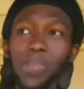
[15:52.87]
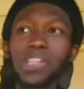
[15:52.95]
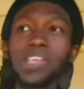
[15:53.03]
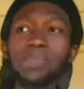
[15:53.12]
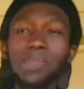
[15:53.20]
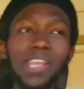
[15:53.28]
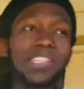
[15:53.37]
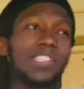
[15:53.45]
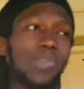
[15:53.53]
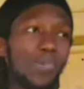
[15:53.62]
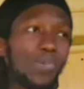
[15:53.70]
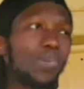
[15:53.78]
really made
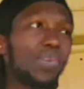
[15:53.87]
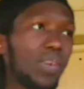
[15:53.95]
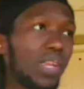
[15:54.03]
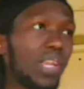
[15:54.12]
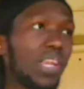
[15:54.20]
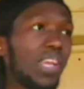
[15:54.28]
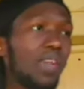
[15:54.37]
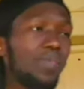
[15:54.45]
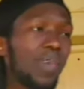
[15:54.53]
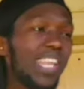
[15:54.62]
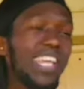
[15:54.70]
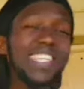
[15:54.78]
you worry,
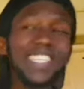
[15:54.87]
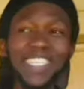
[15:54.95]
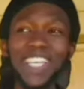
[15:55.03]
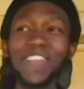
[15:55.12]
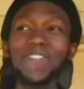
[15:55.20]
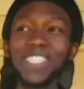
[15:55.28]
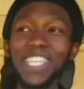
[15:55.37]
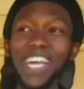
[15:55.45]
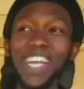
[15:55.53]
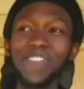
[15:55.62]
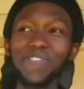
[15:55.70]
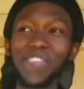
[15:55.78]
but at the same
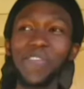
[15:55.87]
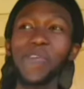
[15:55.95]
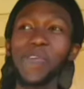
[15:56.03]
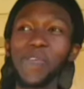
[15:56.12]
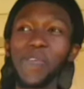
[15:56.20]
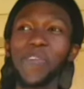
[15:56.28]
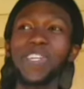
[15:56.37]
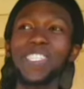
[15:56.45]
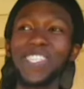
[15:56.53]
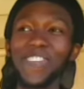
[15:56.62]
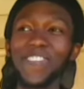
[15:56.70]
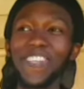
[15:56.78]
time, they were
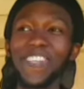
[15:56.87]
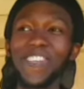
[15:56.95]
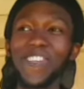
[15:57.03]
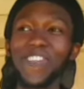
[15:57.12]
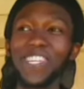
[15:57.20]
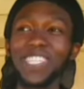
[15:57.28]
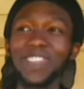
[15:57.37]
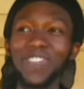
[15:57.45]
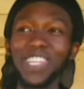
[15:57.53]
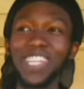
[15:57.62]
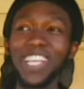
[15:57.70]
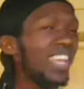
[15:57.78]
words of
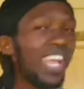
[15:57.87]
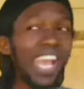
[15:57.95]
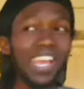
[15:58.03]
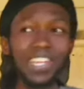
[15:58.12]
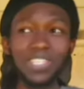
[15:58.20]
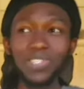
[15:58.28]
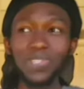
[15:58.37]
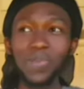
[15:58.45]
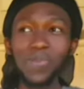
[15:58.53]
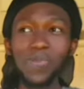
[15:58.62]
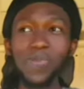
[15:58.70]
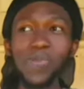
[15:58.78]
encouragement. And it's
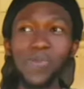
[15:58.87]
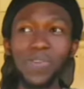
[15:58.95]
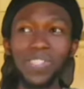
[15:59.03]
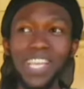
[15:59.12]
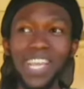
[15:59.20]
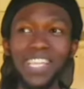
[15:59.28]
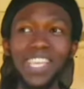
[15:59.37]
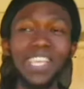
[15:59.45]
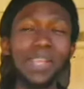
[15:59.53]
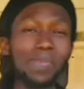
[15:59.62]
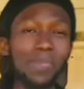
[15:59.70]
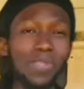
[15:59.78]
so cool that he could